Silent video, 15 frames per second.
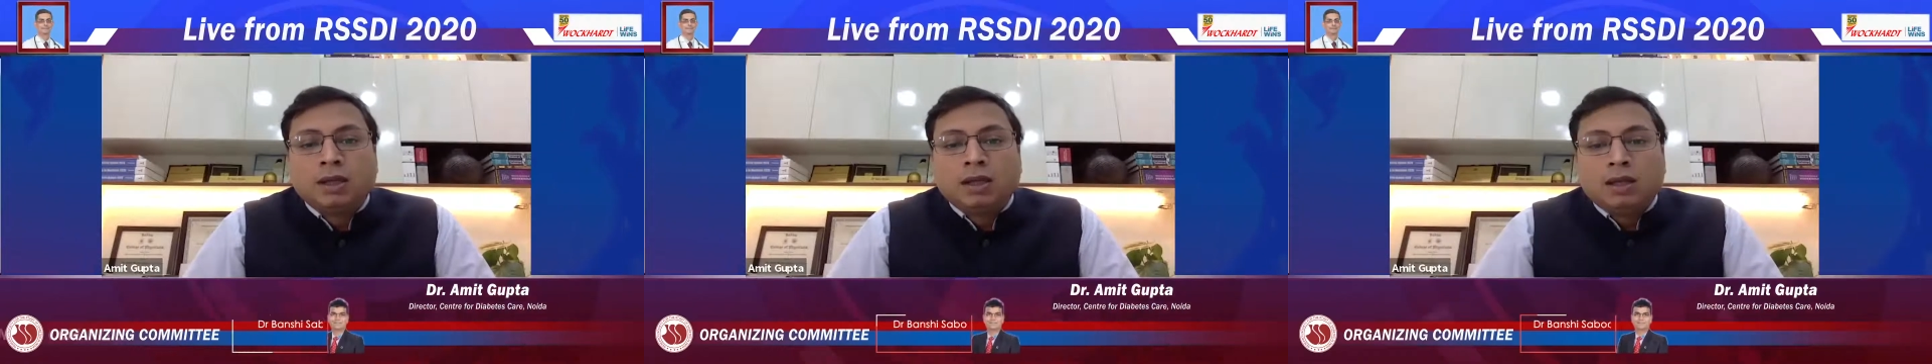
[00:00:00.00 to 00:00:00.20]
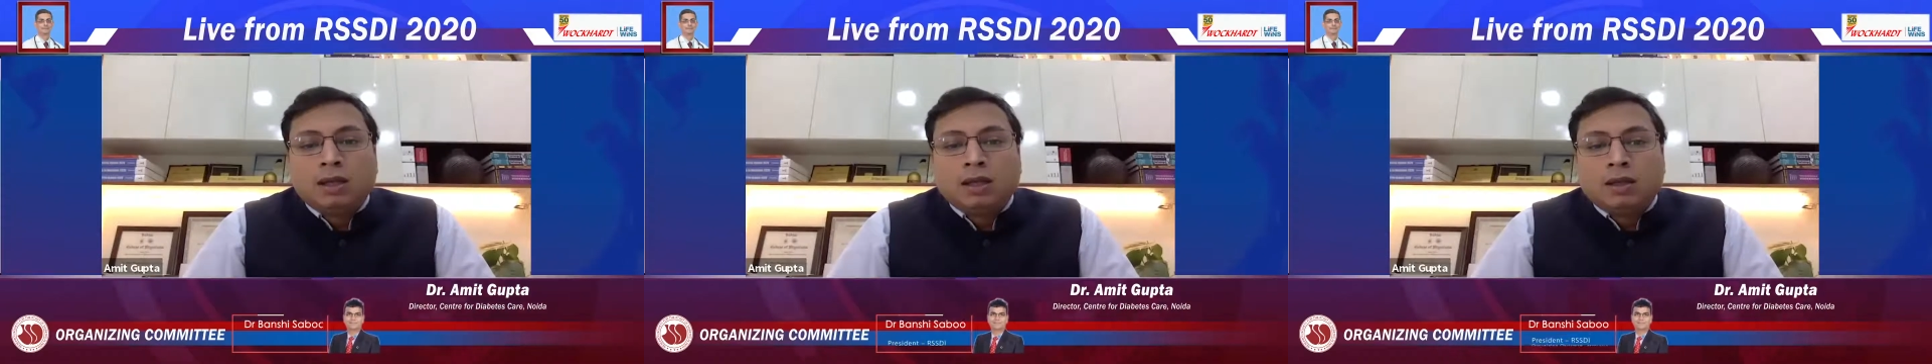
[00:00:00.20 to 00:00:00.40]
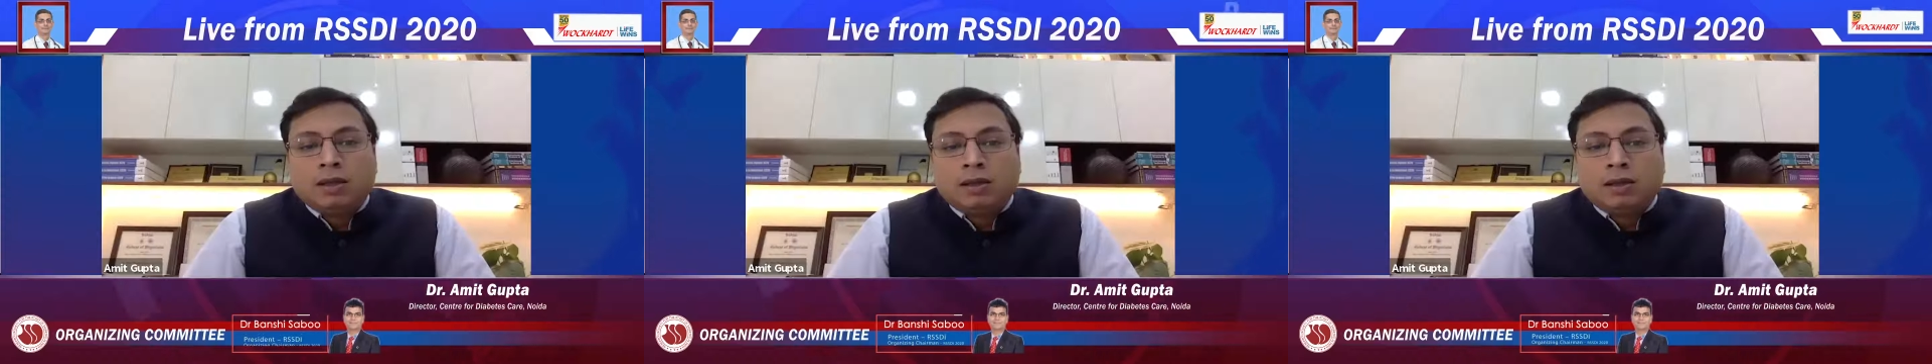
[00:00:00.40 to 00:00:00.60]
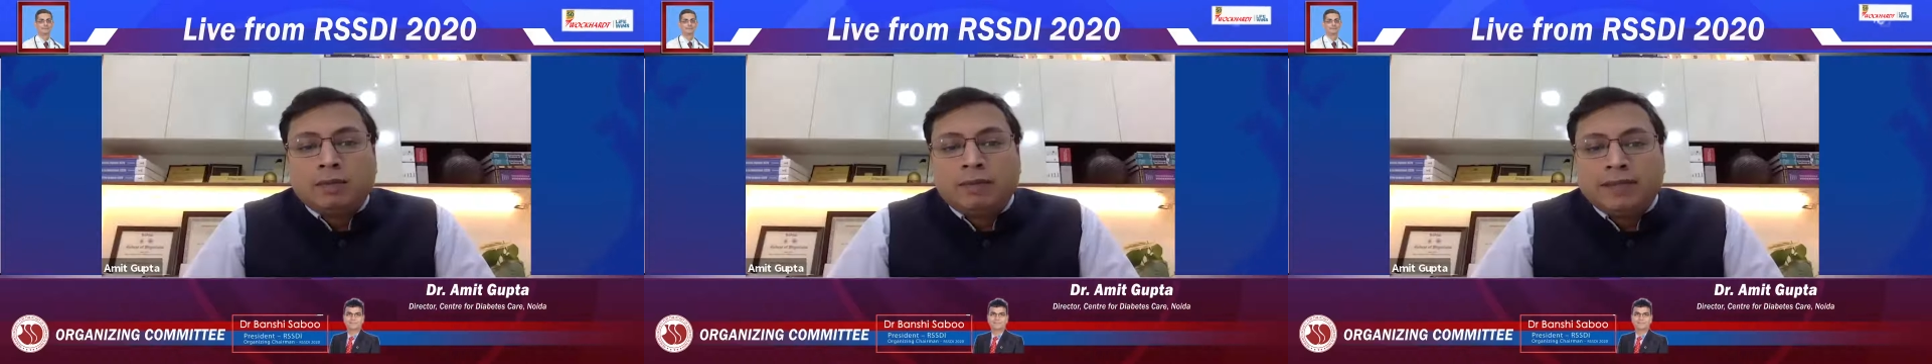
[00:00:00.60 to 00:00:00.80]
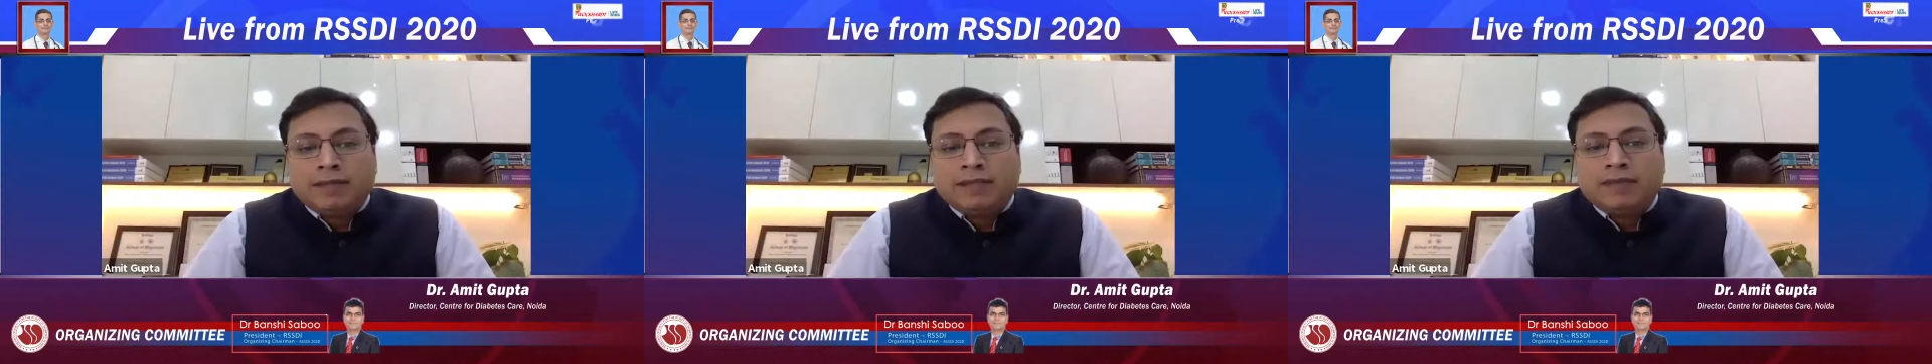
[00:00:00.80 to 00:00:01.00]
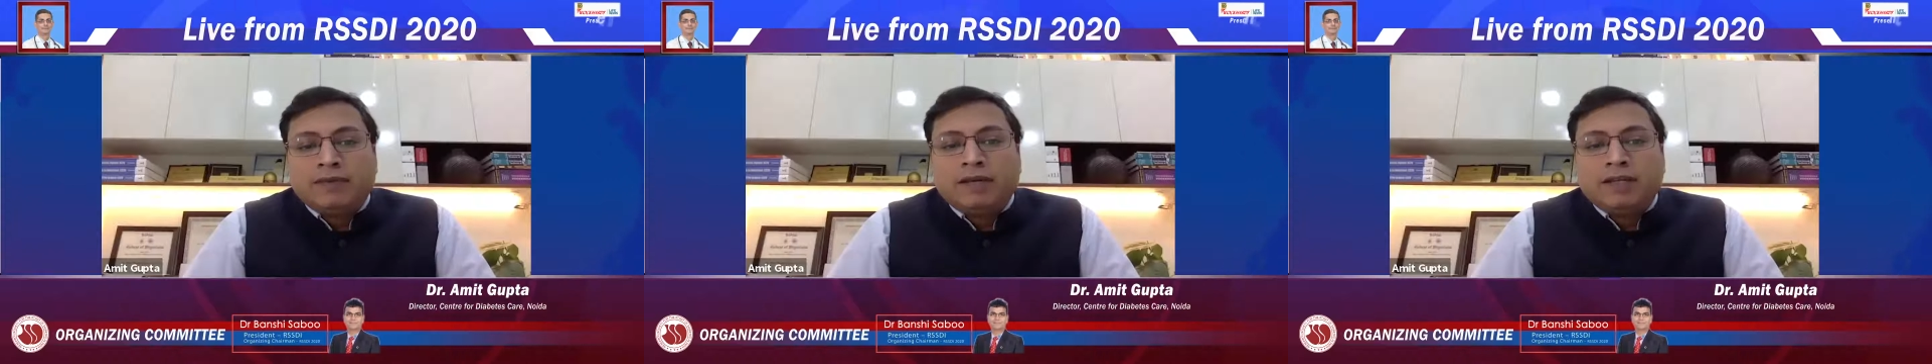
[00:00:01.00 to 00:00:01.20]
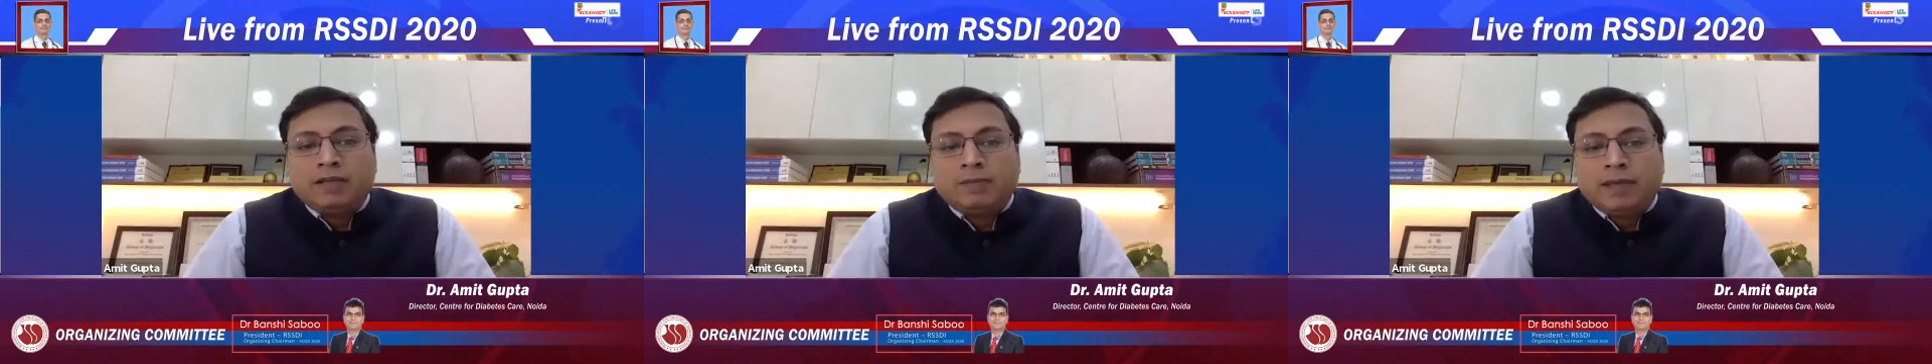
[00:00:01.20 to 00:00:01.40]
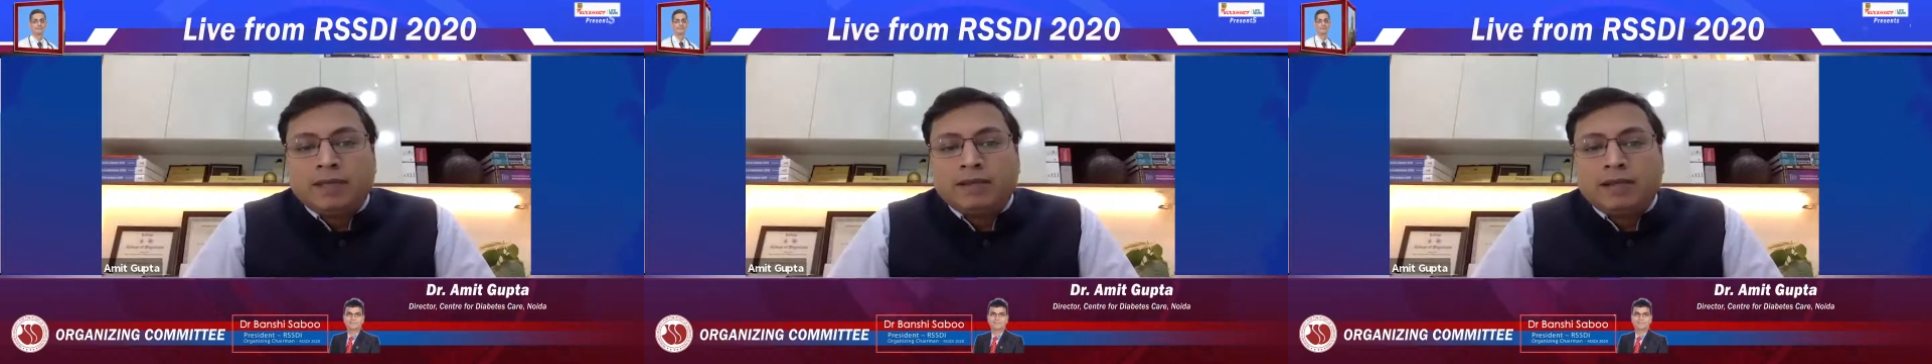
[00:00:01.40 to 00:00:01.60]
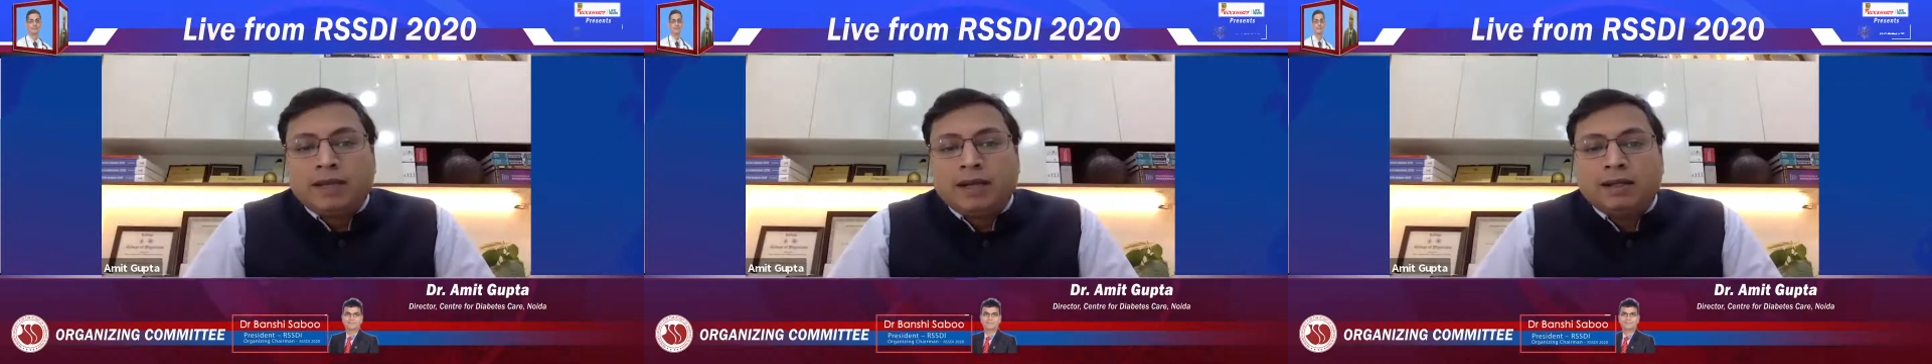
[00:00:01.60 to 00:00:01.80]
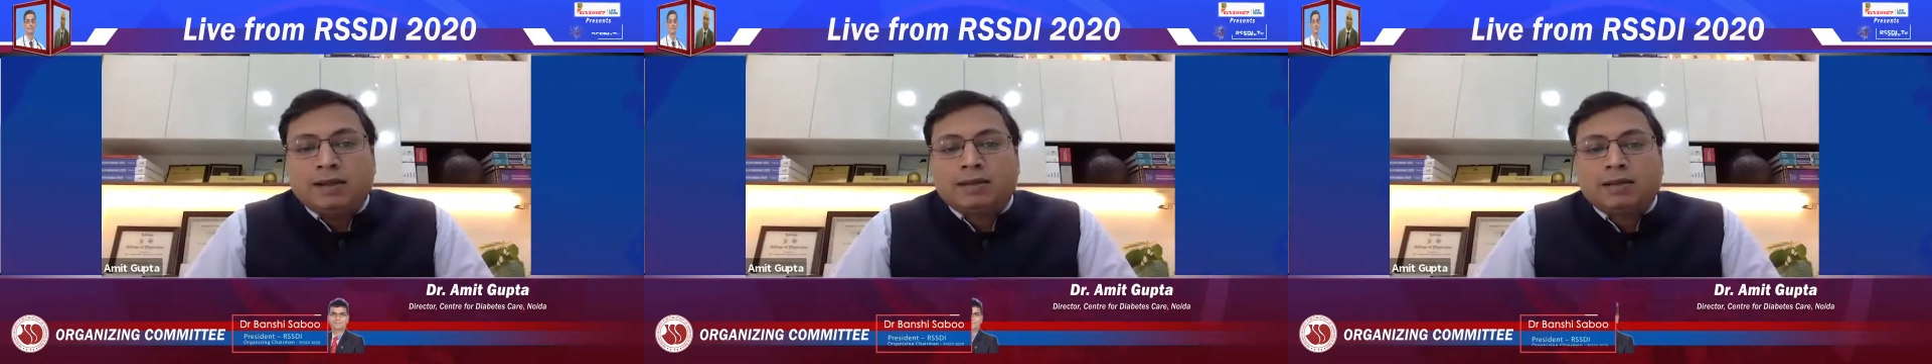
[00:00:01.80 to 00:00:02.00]
the best evidence-based
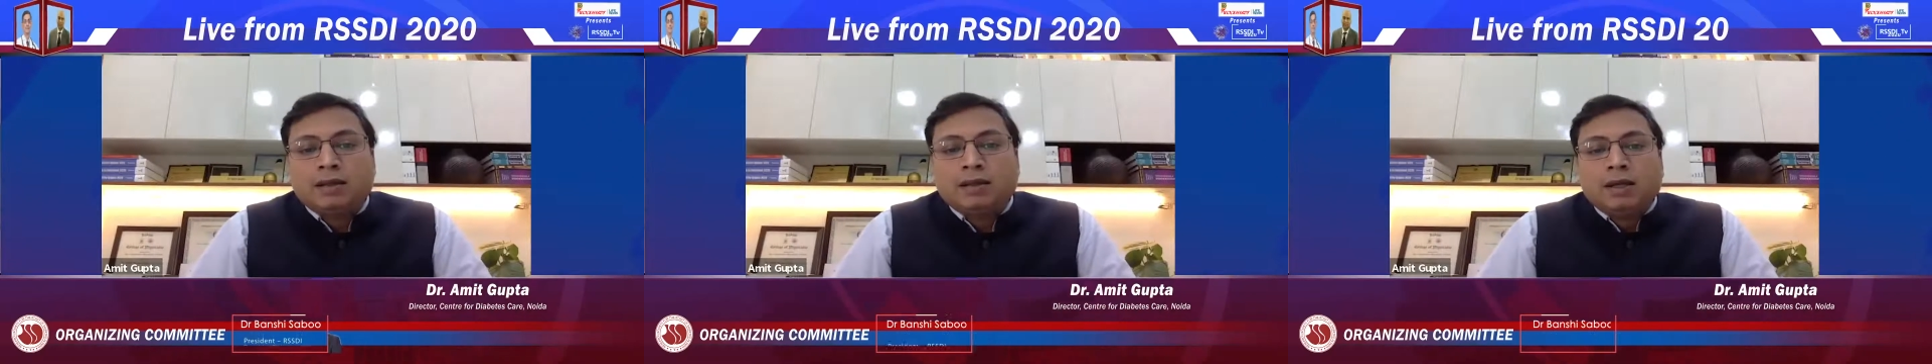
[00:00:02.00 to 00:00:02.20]
and is